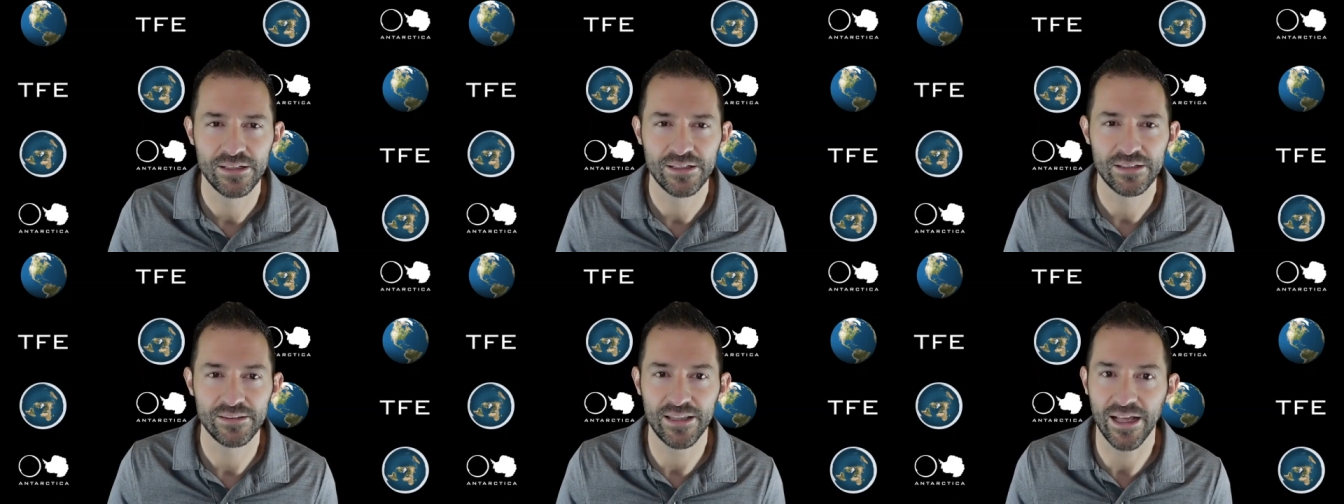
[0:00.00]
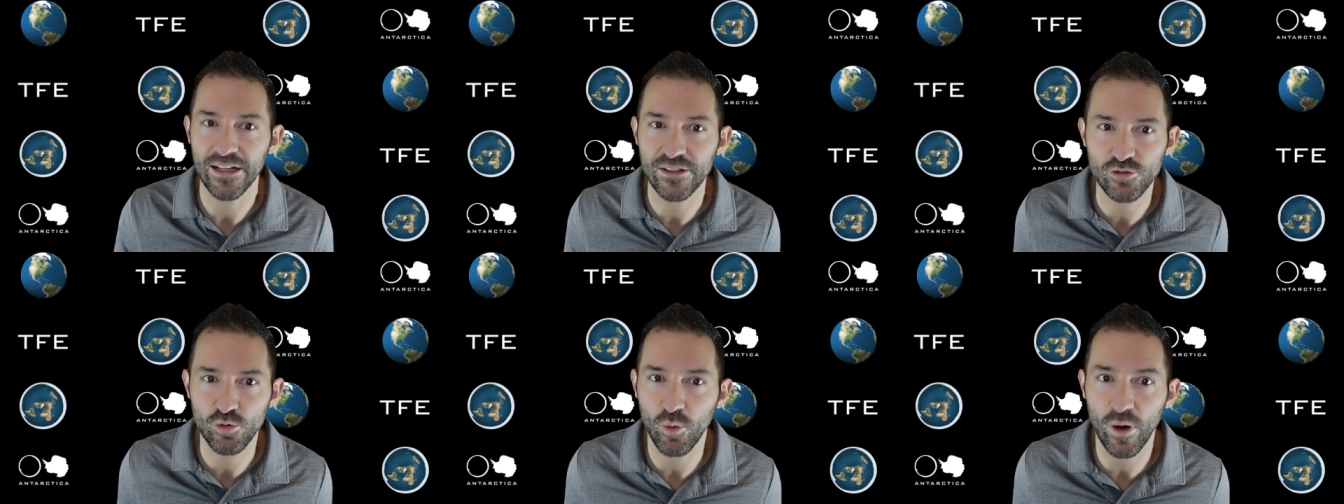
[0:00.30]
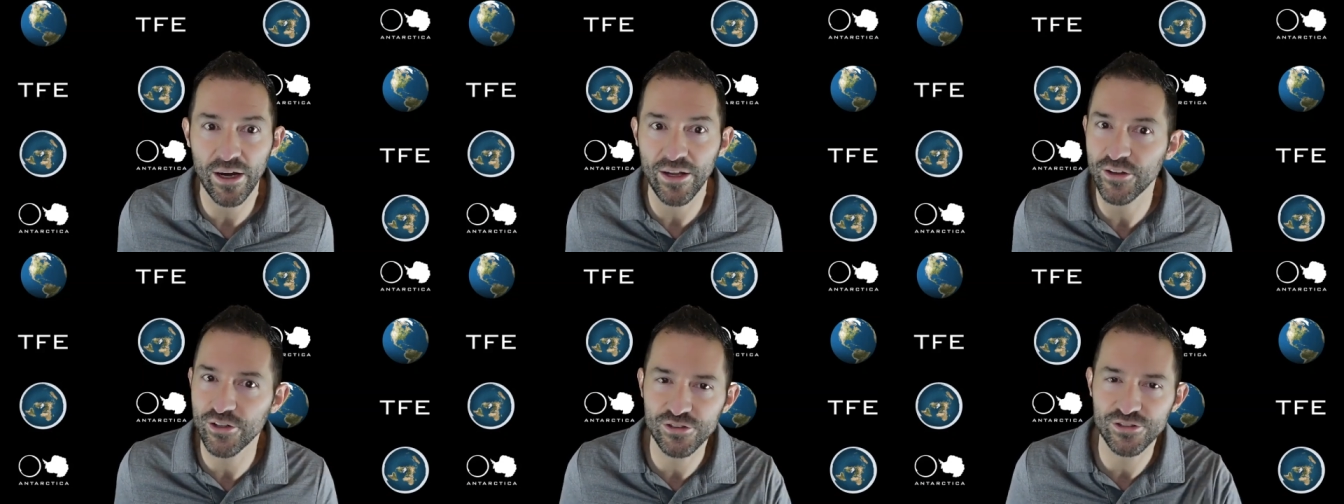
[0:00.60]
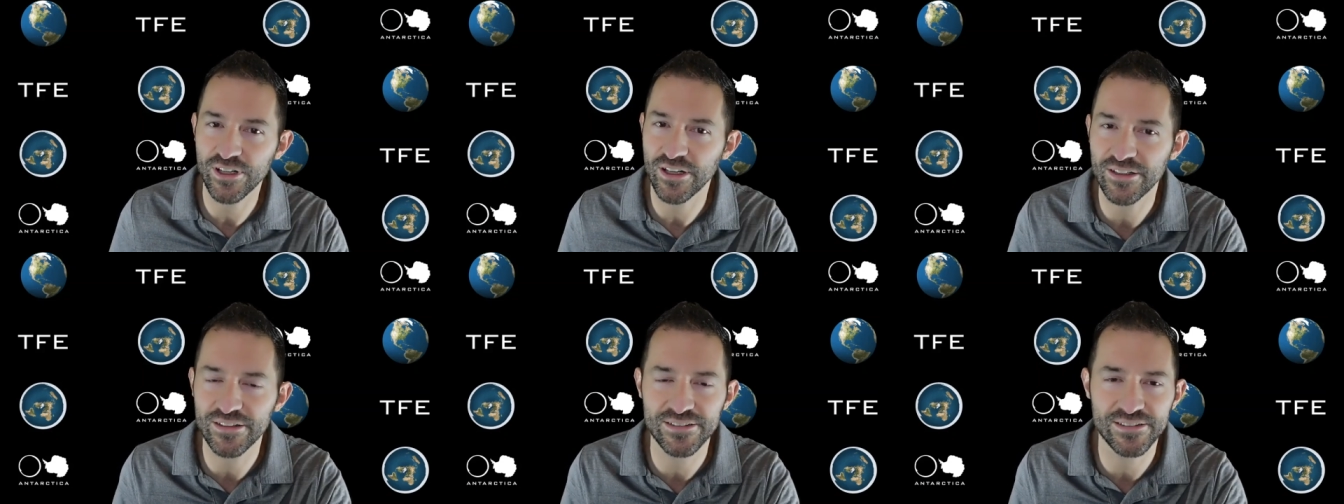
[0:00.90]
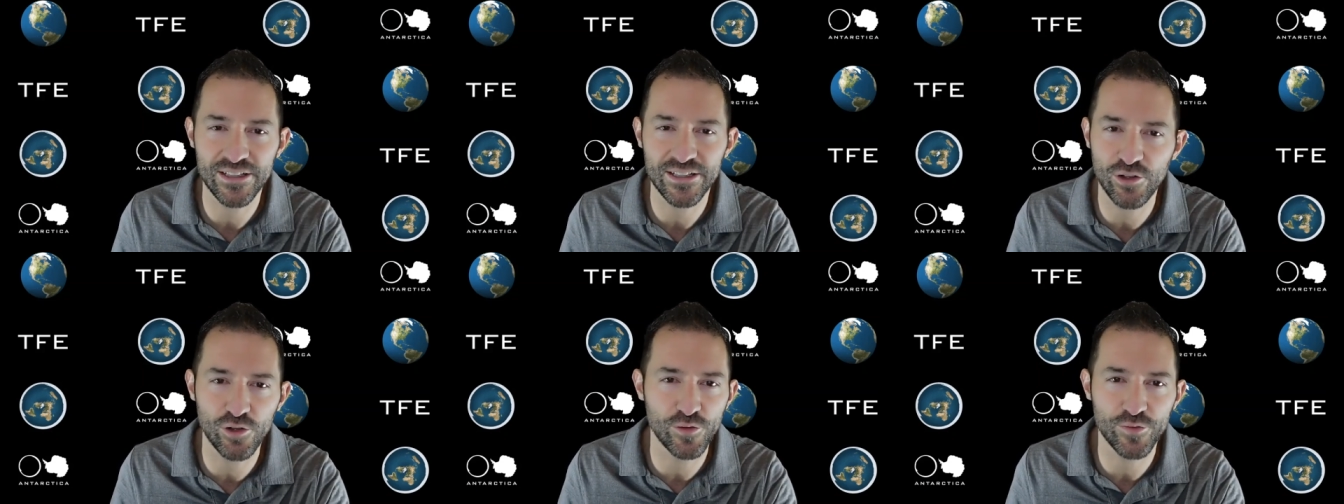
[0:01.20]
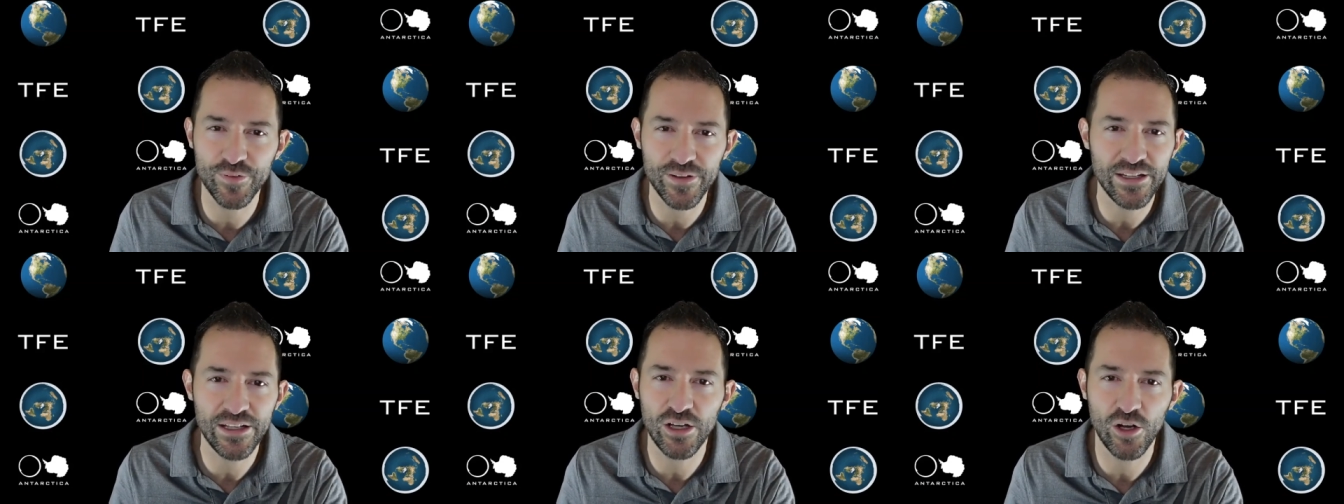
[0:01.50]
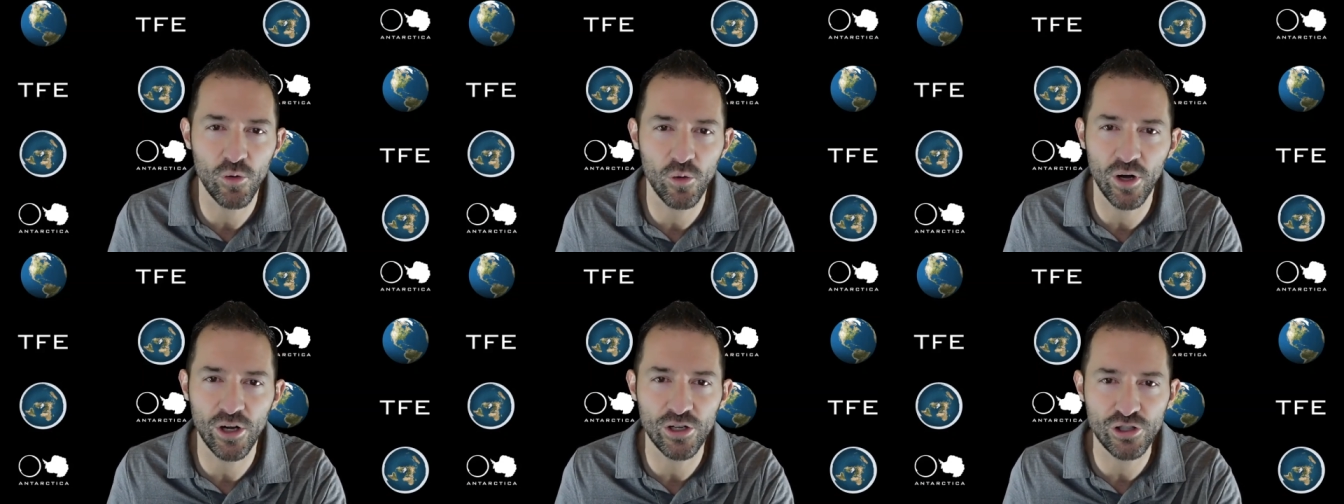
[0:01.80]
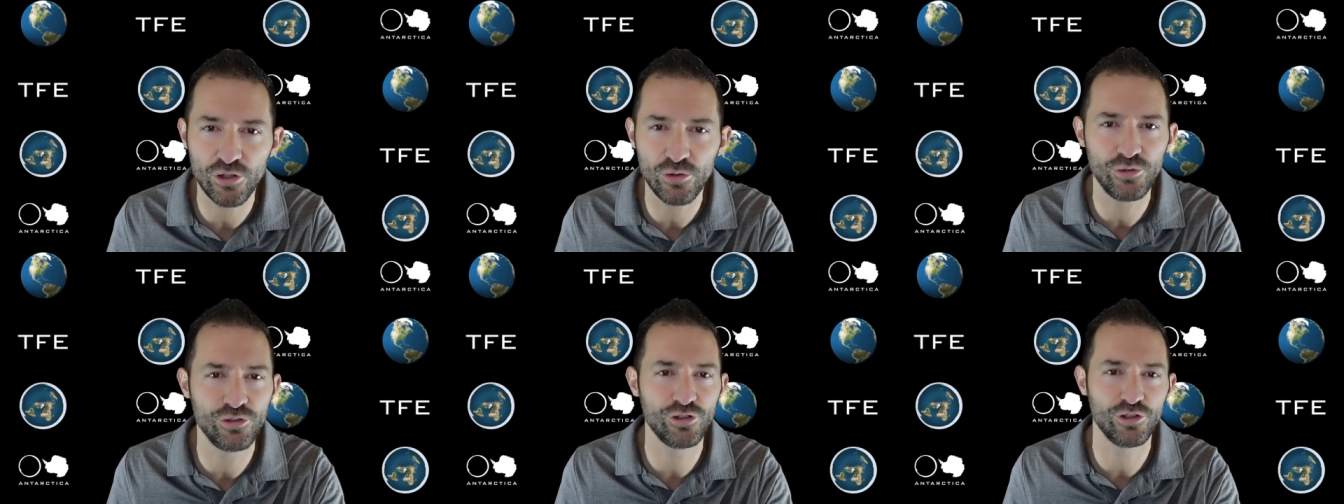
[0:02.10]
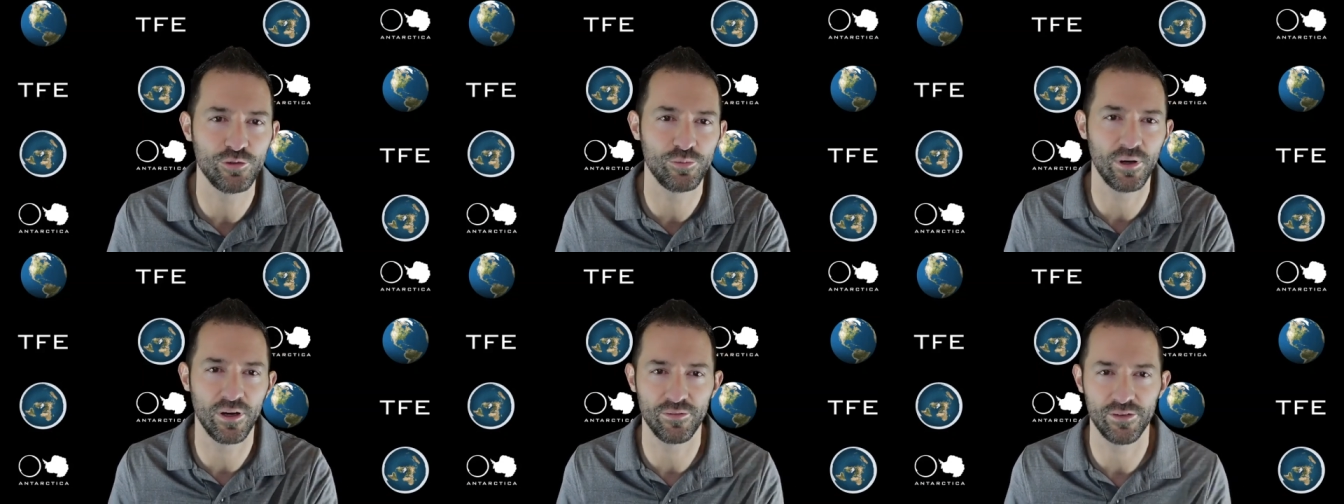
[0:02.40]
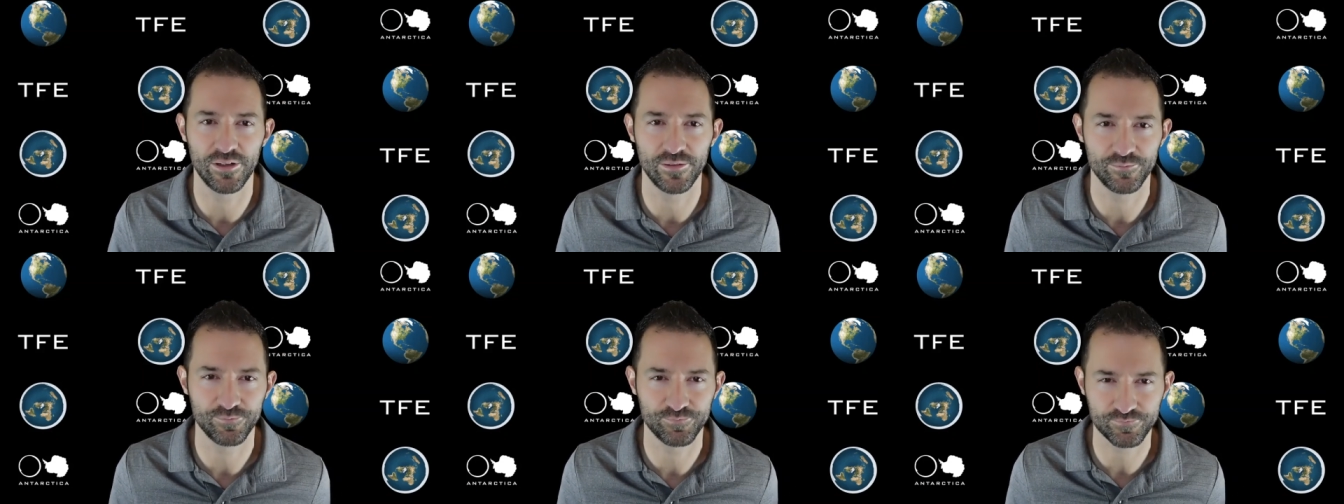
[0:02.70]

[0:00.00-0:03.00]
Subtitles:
that's why there's not a single video on YouTube of it.